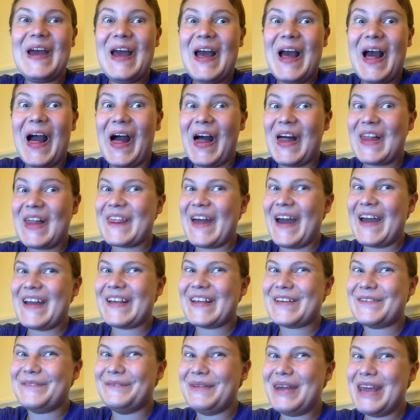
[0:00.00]
That's
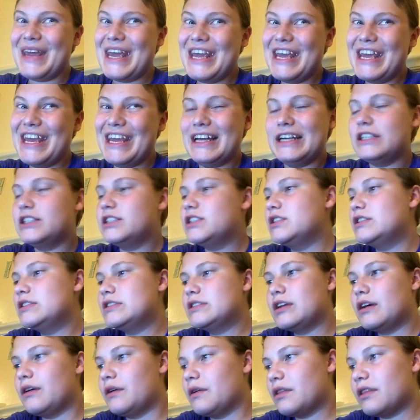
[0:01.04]
me.
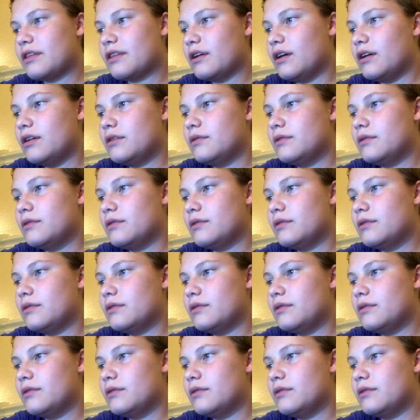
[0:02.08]
No, it's not.